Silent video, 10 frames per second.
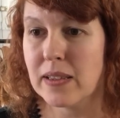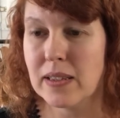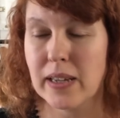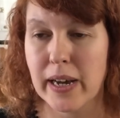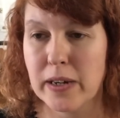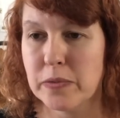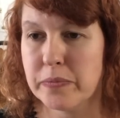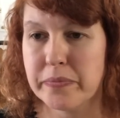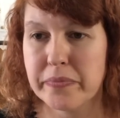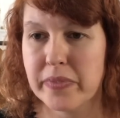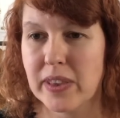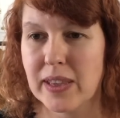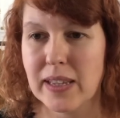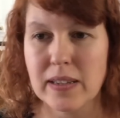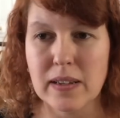Yeah,
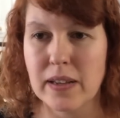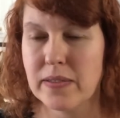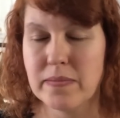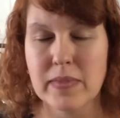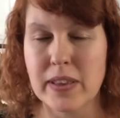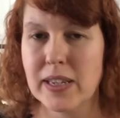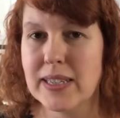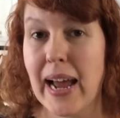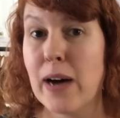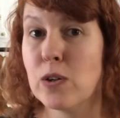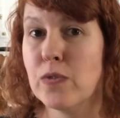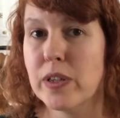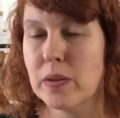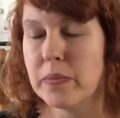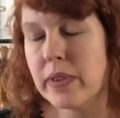I think it's an
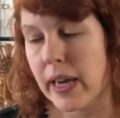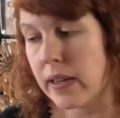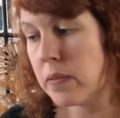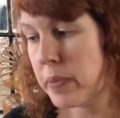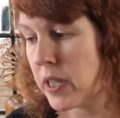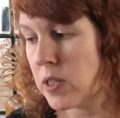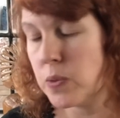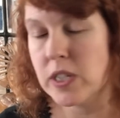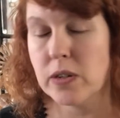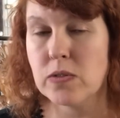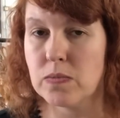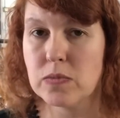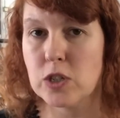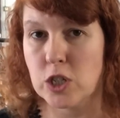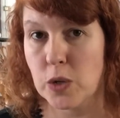algorithm thing because we don't
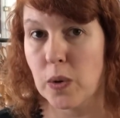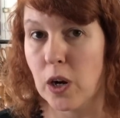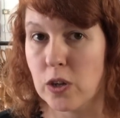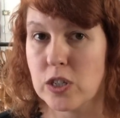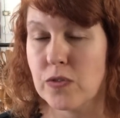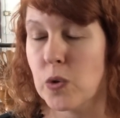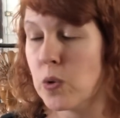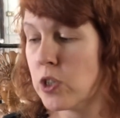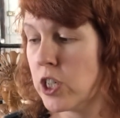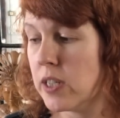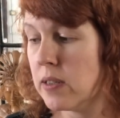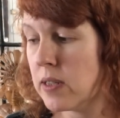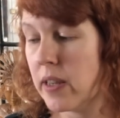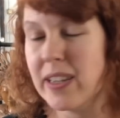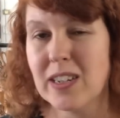do a lot of auctions, so
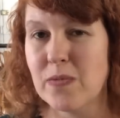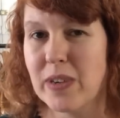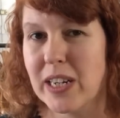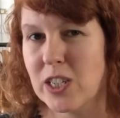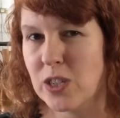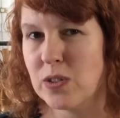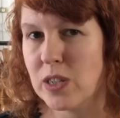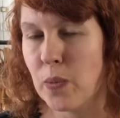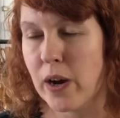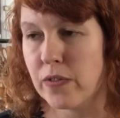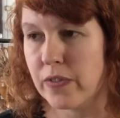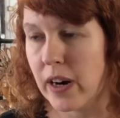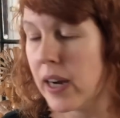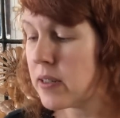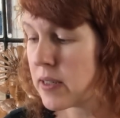they don't really do so well for
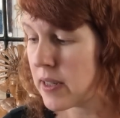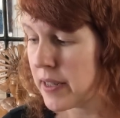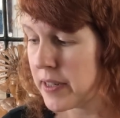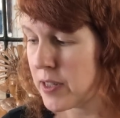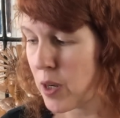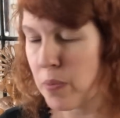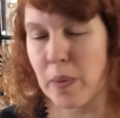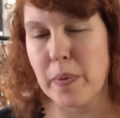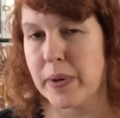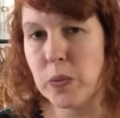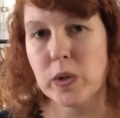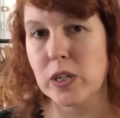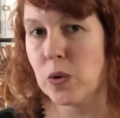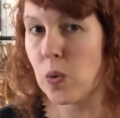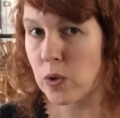us. So I probably wouldn't
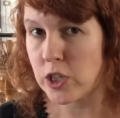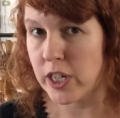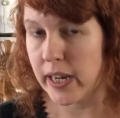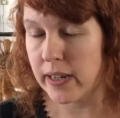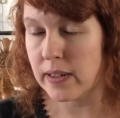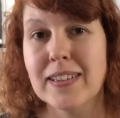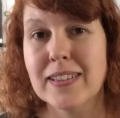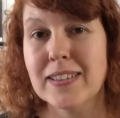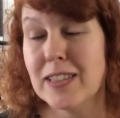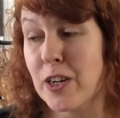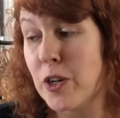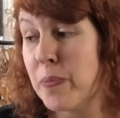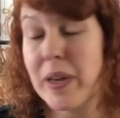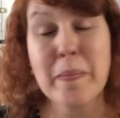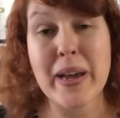auction it. So it could
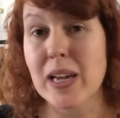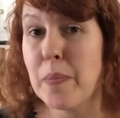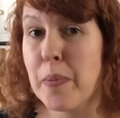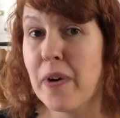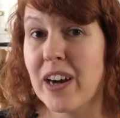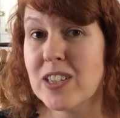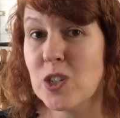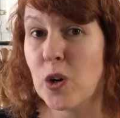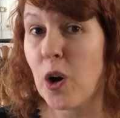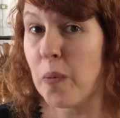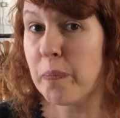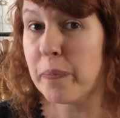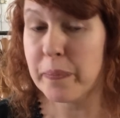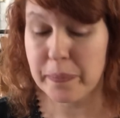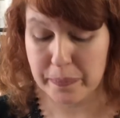be a makeupaprice.com.
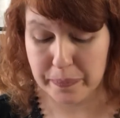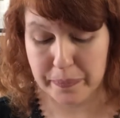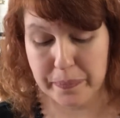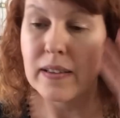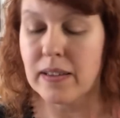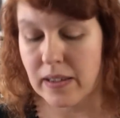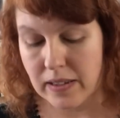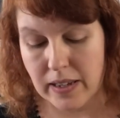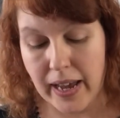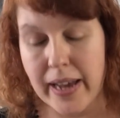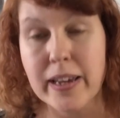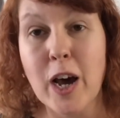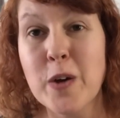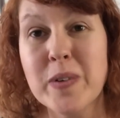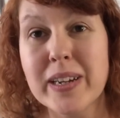Okay,
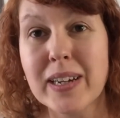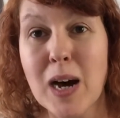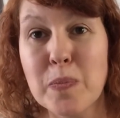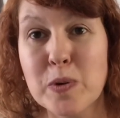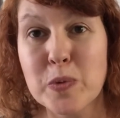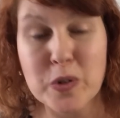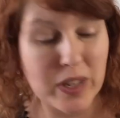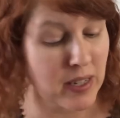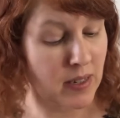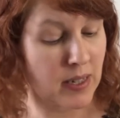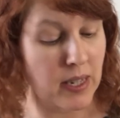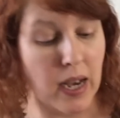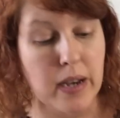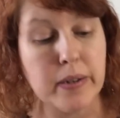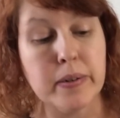only a couple more things to
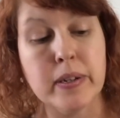go.